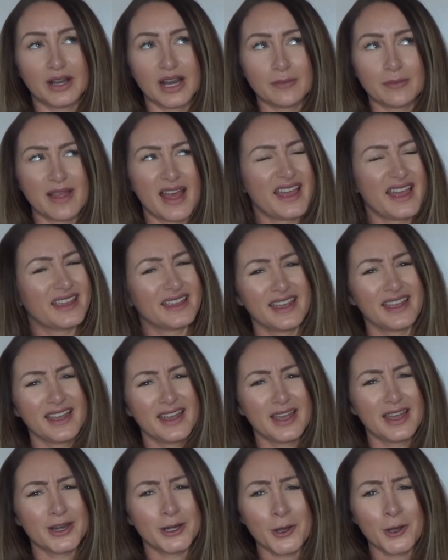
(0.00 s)
And I'm like,
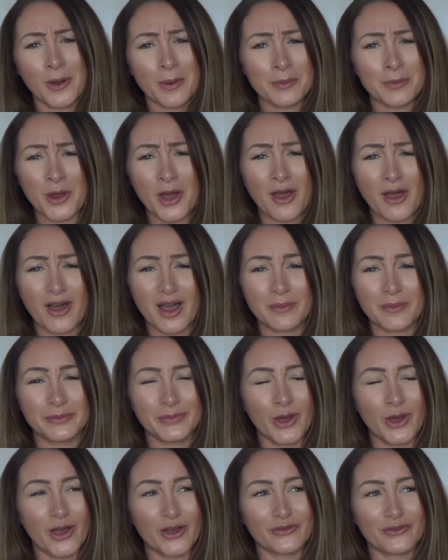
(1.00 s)
no, I'm not. I'm
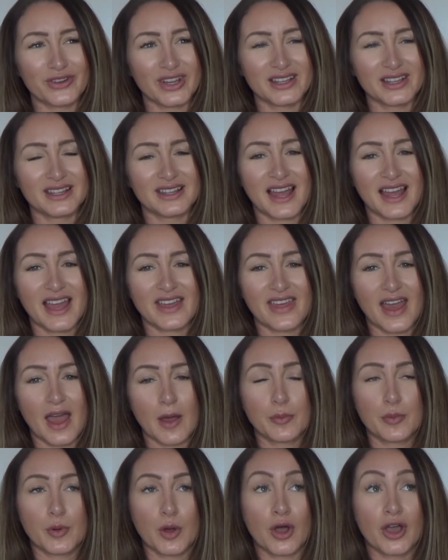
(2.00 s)
not really like
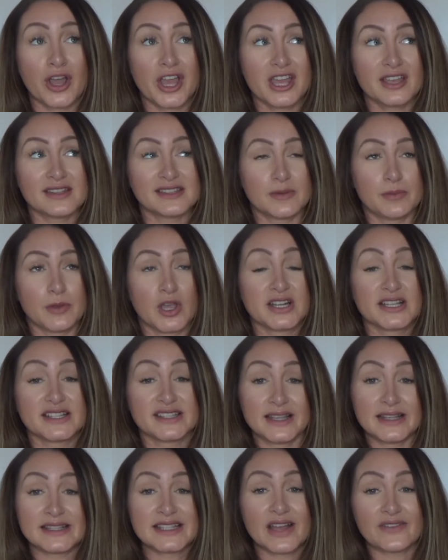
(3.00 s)
that. But to be honest,
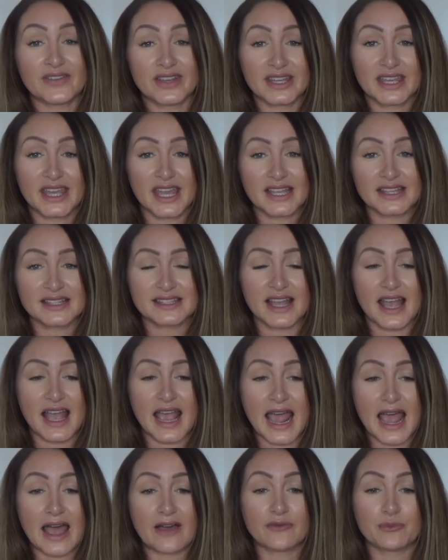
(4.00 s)
since having kids, I
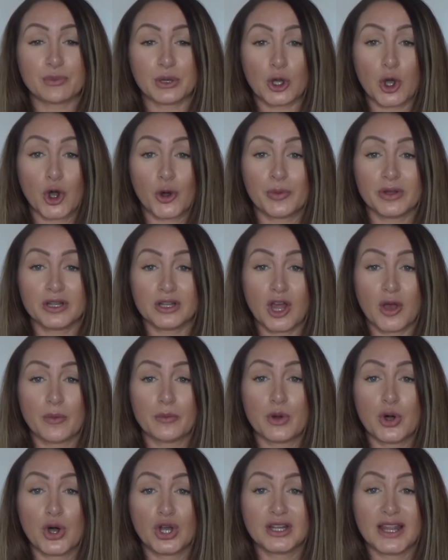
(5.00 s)
have become a lot
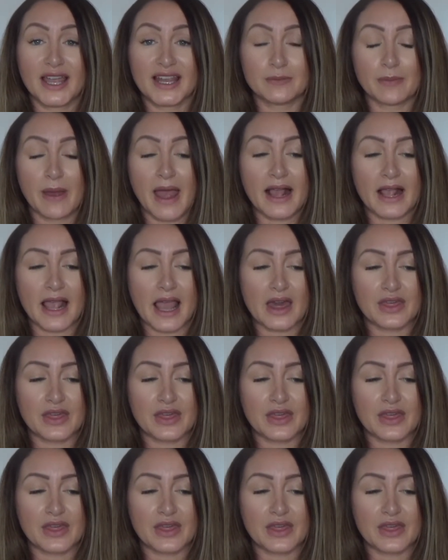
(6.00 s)
more laid back.